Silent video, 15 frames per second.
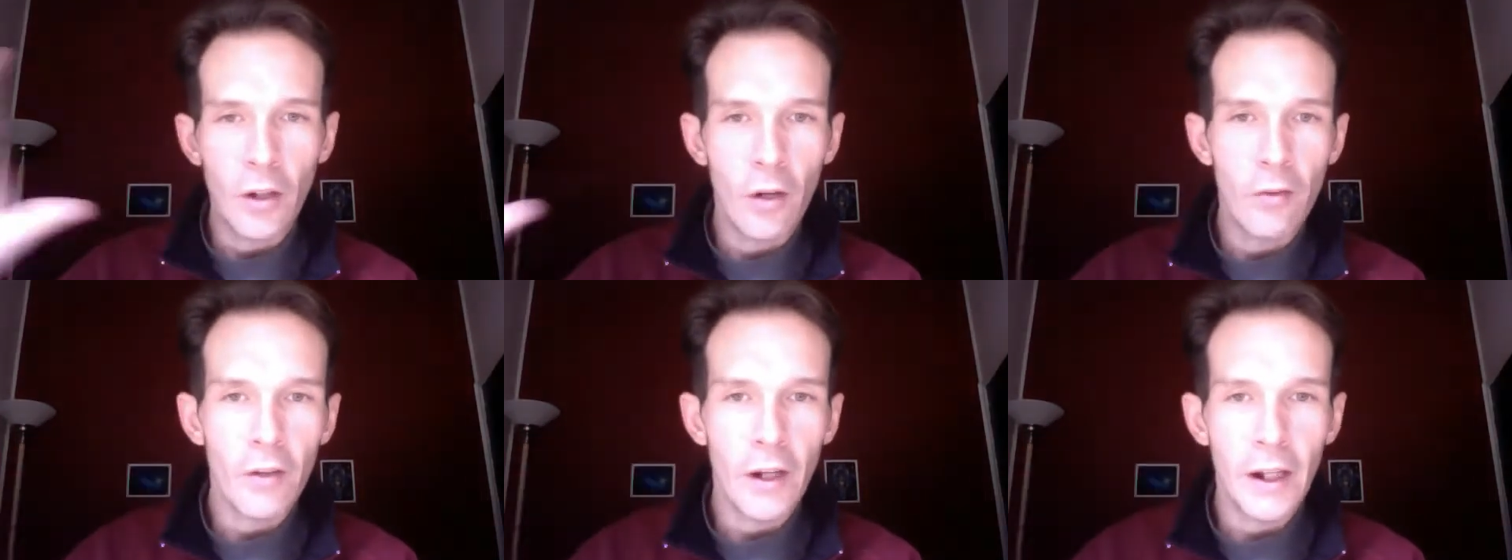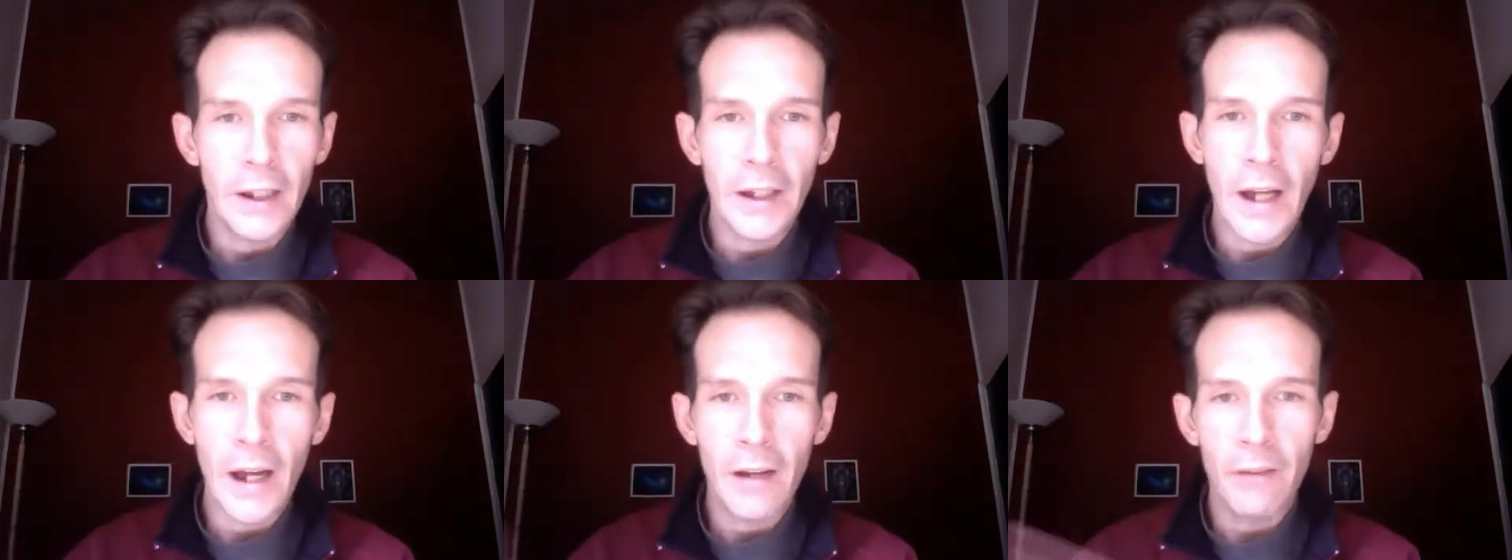over any
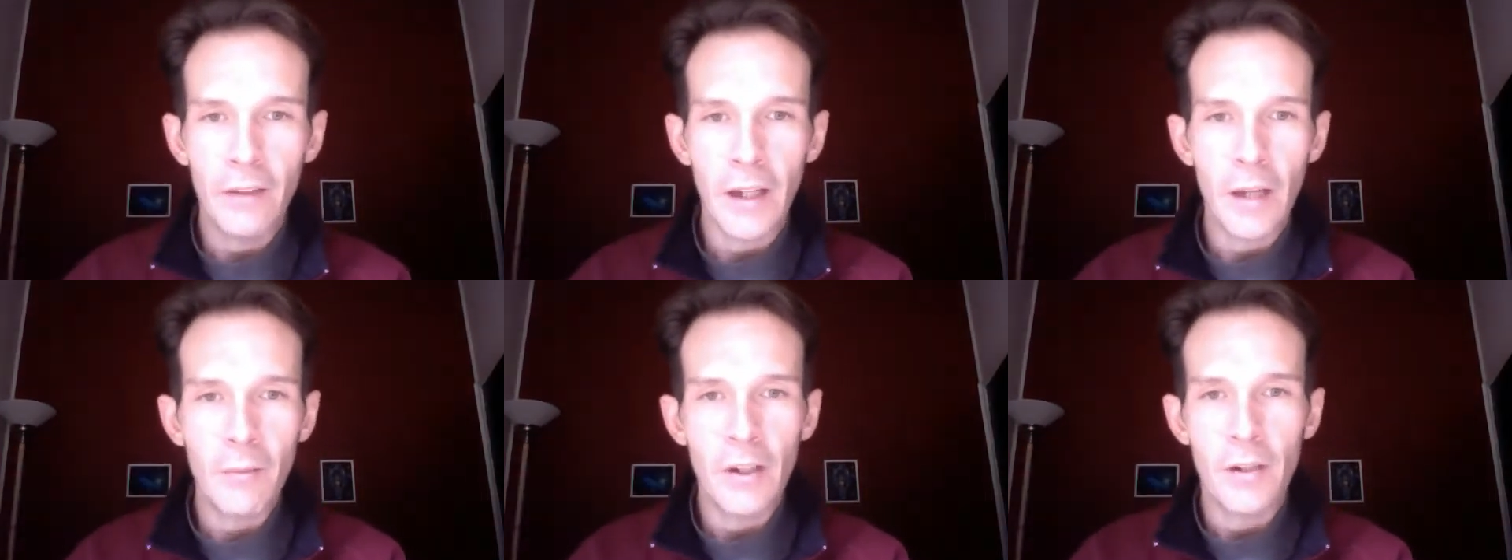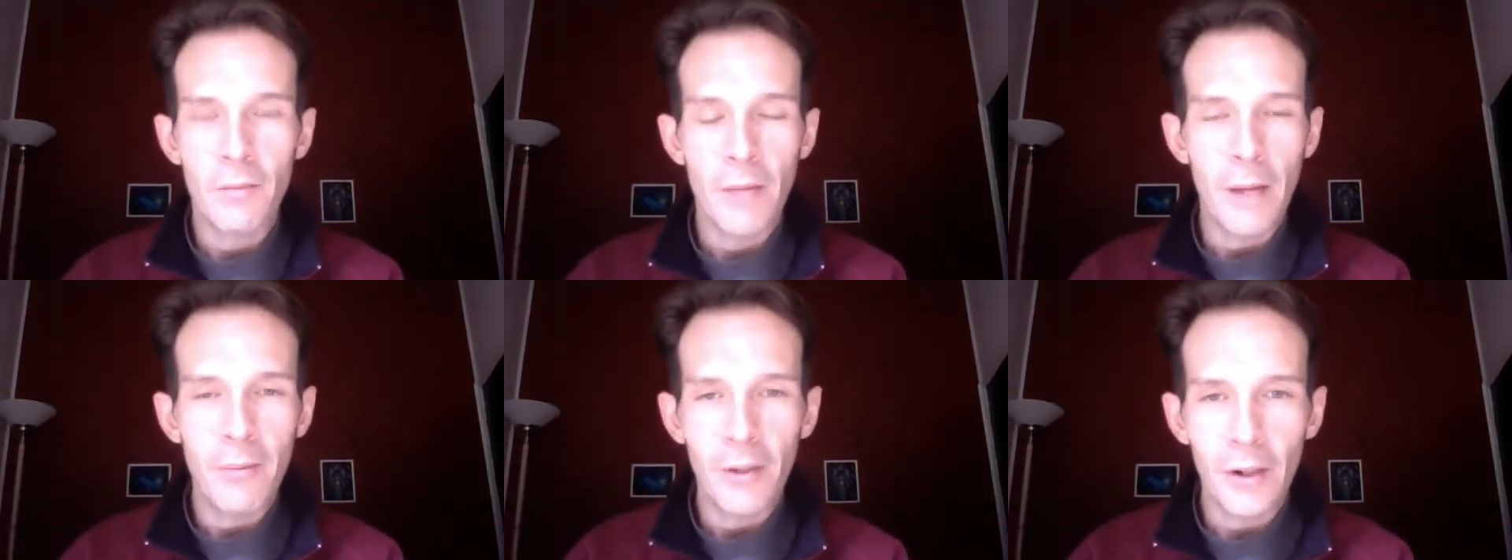kind of image,
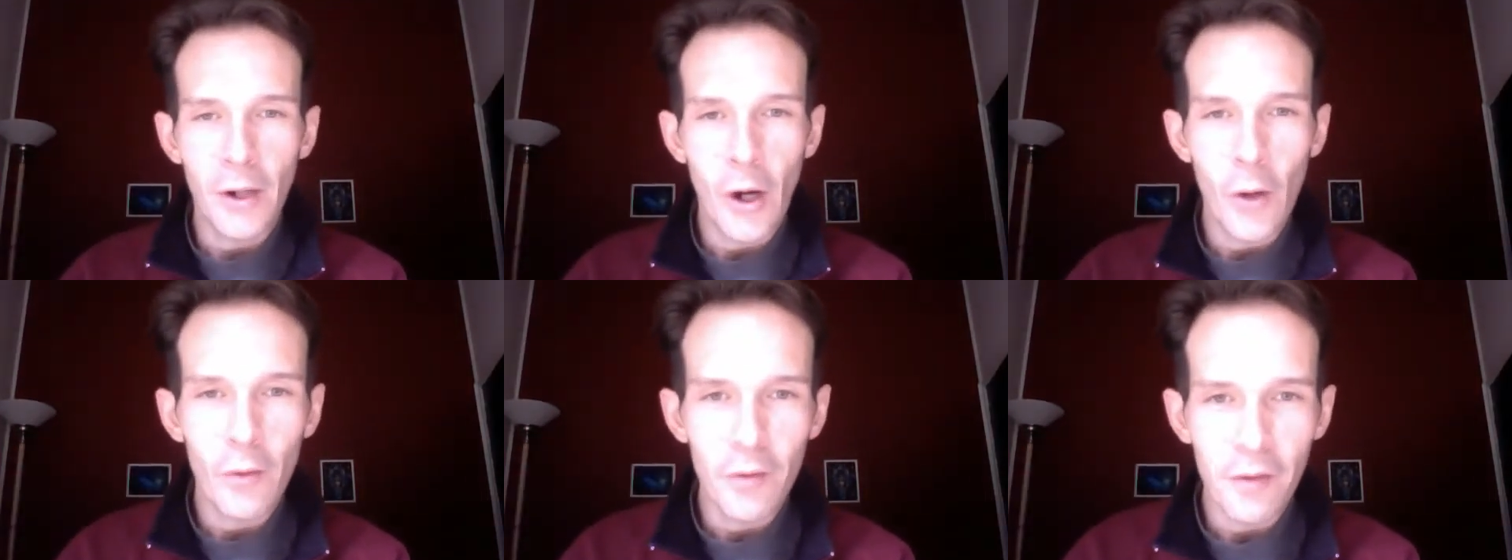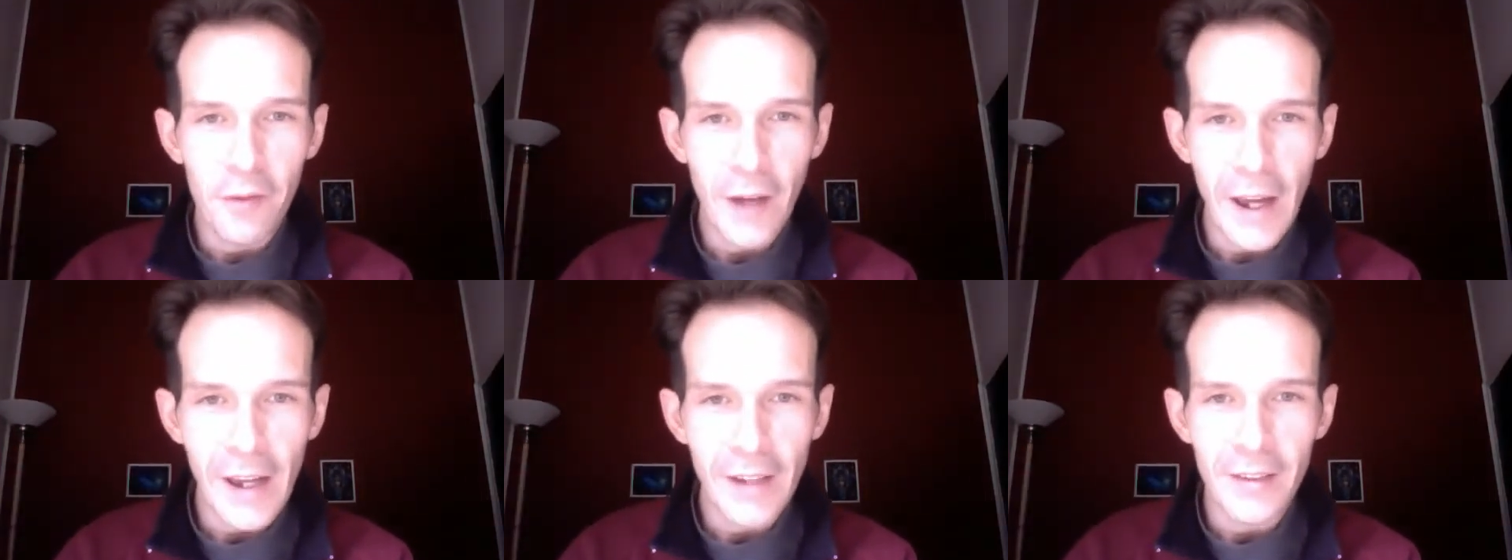maybe your own
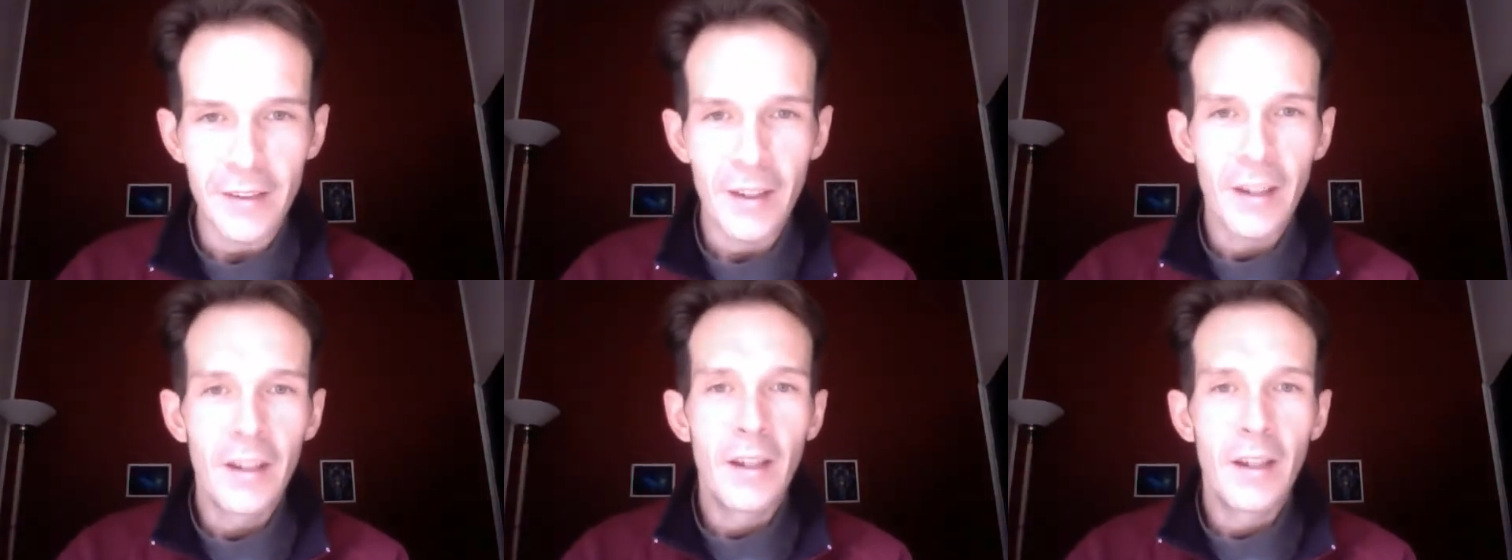face,